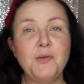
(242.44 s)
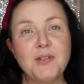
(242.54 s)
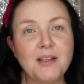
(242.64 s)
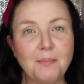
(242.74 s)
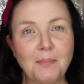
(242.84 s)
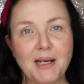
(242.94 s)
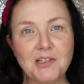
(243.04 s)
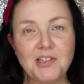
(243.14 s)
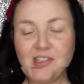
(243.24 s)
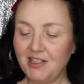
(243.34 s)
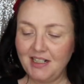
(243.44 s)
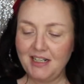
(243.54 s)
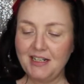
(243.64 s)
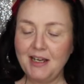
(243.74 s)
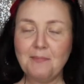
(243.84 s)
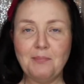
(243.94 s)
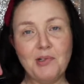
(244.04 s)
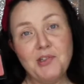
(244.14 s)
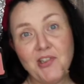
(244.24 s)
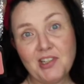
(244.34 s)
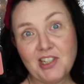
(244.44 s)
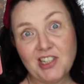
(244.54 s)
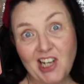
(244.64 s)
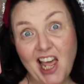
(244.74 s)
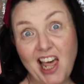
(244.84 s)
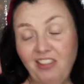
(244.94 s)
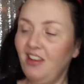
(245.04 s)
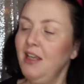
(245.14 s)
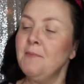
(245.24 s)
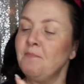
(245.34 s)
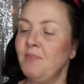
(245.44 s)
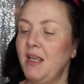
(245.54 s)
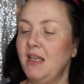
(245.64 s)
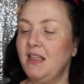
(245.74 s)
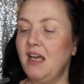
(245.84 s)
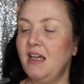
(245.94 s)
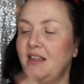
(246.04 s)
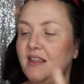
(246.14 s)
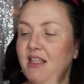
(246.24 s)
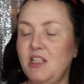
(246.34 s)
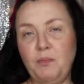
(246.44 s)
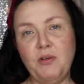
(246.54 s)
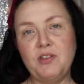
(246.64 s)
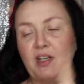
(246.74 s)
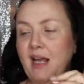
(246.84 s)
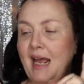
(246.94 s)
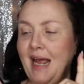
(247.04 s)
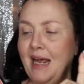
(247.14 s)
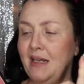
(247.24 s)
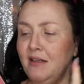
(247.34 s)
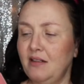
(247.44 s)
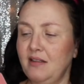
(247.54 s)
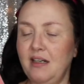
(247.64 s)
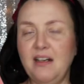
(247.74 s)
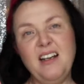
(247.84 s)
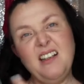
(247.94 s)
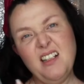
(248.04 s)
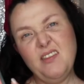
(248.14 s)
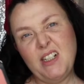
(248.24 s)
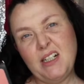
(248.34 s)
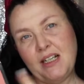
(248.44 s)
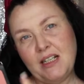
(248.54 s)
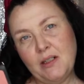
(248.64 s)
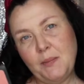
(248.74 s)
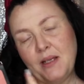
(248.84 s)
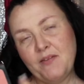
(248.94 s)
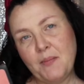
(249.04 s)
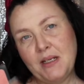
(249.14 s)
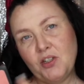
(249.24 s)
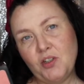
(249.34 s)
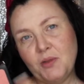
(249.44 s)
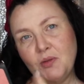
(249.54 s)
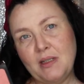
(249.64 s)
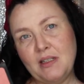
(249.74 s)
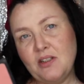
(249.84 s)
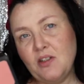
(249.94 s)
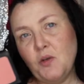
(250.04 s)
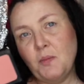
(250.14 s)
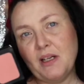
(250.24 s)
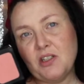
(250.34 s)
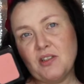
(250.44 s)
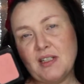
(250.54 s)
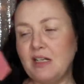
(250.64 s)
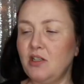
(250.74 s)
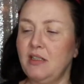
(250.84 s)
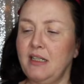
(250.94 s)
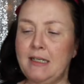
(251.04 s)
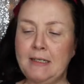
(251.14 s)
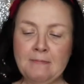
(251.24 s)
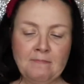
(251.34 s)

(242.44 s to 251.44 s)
used the bronzer to death. This bronzer, and then I kind of did like a little bit of a mixture between these two blushes actually